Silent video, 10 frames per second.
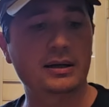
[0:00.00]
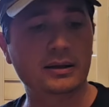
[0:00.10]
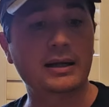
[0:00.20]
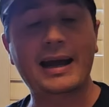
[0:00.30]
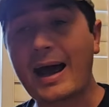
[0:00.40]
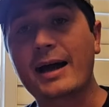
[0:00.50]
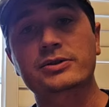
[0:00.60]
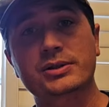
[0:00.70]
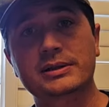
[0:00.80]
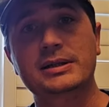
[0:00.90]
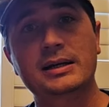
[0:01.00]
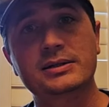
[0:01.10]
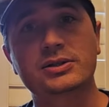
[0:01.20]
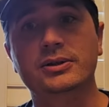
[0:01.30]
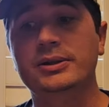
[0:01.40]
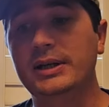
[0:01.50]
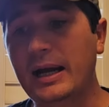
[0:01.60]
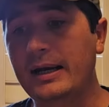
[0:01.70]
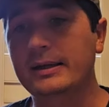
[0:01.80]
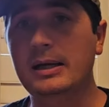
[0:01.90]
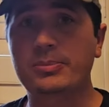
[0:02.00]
they actually taste good and they